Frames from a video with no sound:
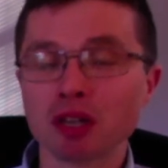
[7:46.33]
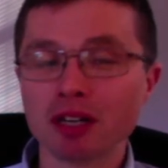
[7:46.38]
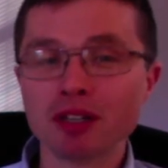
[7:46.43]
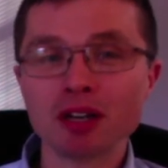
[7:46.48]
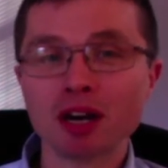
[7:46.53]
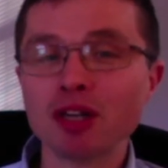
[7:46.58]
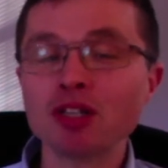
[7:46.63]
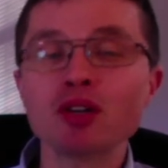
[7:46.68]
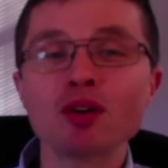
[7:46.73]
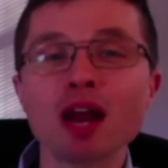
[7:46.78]

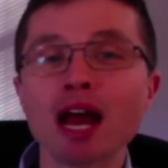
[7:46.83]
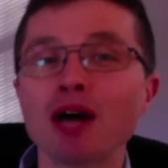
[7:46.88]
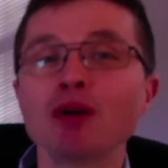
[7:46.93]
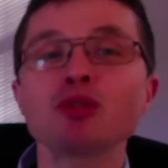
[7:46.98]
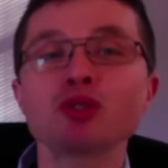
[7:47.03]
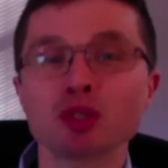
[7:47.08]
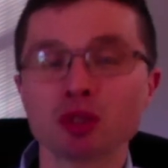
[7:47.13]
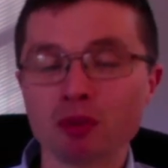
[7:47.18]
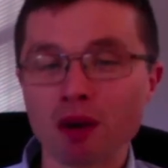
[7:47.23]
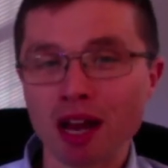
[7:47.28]
under
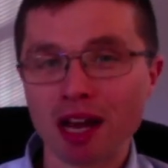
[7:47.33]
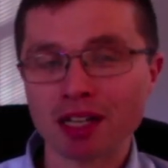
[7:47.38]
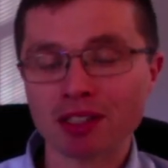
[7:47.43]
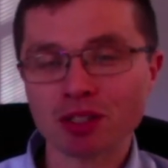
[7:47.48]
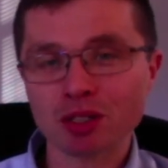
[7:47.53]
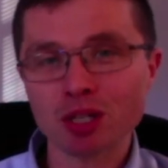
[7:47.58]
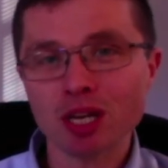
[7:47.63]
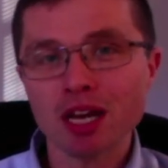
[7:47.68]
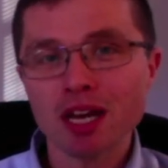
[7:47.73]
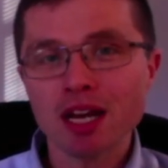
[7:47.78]
house
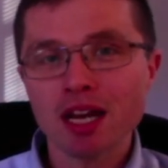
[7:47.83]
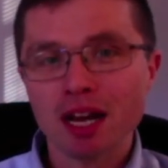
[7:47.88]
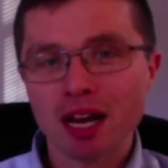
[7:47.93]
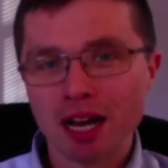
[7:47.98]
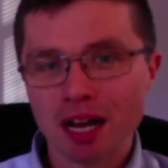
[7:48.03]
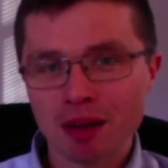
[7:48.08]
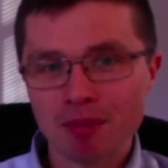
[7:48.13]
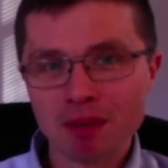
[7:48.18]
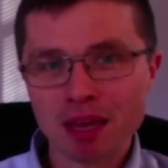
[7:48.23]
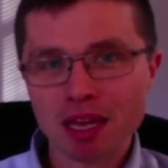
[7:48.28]
arrest
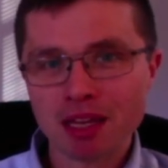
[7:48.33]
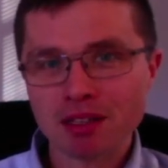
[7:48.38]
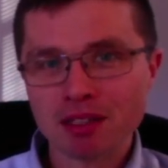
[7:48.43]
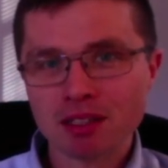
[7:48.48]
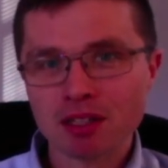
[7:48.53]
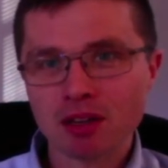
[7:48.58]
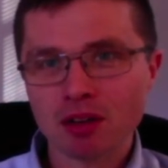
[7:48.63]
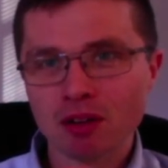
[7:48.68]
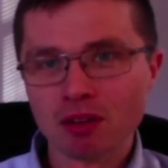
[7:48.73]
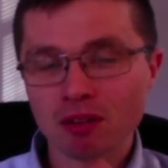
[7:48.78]

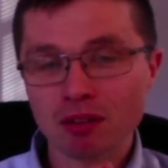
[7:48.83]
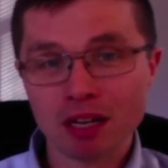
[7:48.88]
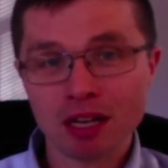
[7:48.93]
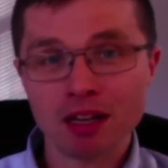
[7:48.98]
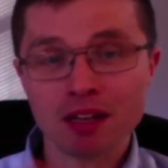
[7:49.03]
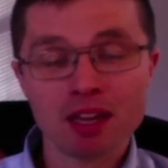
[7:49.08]
until